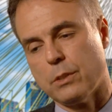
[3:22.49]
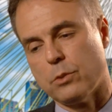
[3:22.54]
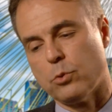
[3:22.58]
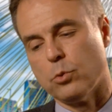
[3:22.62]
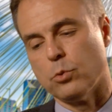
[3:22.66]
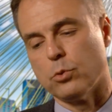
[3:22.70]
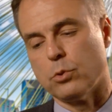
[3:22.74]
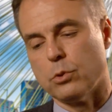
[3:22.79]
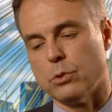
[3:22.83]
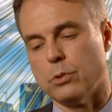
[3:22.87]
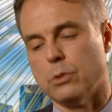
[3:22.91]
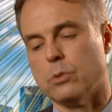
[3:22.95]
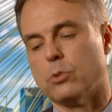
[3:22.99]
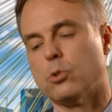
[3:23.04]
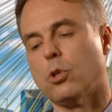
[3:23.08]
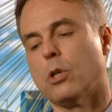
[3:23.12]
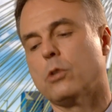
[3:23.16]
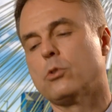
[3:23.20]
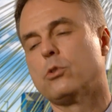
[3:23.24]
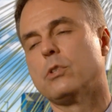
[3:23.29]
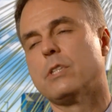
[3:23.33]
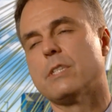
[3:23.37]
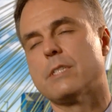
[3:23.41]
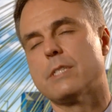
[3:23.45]
to
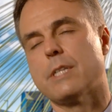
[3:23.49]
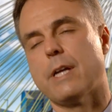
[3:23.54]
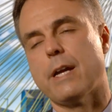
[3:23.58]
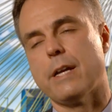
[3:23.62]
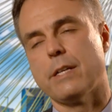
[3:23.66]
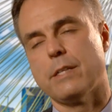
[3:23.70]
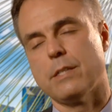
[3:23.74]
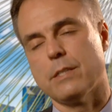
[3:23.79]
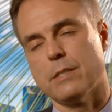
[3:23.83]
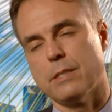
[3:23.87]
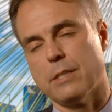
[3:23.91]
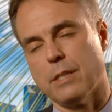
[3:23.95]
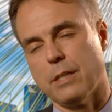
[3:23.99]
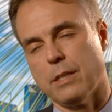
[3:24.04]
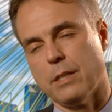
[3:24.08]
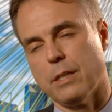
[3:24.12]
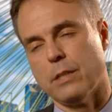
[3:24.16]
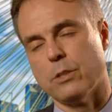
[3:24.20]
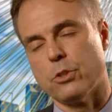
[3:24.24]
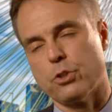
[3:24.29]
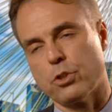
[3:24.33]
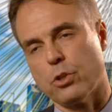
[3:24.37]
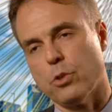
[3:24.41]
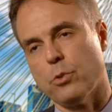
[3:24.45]
talk to the scientists and,
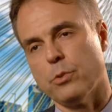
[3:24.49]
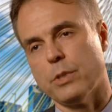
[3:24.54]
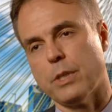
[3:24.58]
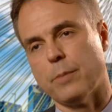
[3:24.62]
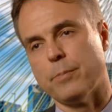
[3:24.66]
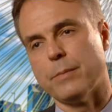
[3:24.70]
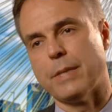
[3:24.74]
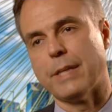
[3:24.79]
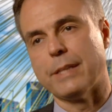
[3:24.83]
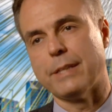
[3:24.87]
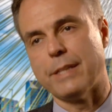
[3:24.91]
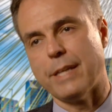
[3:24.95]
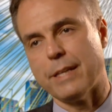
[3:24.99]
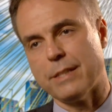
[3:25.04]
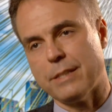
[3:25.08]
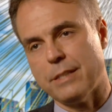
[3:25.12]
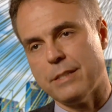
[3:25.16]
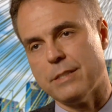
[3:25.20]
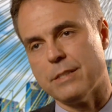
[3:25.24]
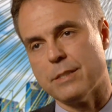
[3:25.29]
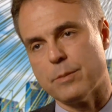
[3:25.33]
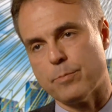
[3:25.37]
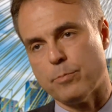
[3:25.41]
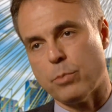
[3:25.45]
and show them that that
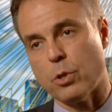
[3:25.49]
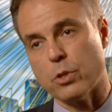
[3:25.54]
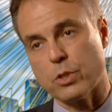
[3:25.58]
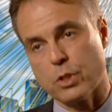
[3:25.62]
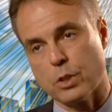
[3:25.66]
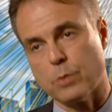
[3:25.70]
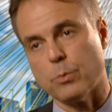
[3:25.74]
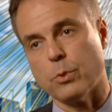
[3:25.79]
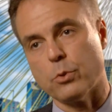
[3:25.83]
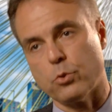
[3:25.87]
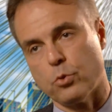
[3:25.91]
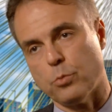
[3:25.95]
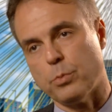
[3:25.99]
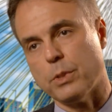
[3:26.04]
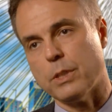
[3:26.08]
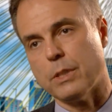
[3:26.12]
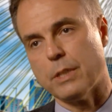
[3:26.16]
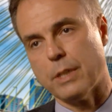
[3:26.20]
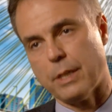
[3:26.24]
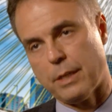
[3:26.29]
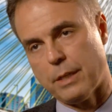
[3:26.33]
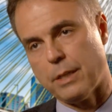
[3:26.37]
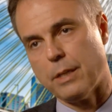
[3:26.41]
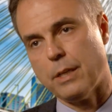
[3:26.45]
is possible to be
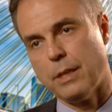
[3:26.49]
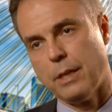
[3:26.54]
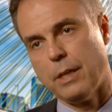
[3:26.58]
done